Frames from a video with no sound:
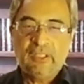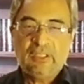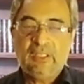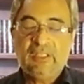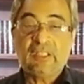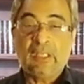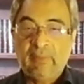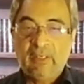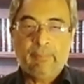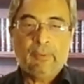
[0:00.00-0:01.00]
And she
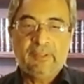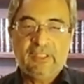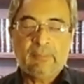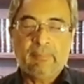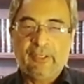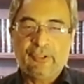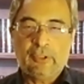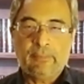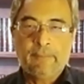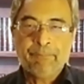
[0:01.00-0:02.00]
stumbled upon this
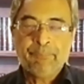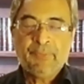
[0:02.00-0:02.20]
manuscript.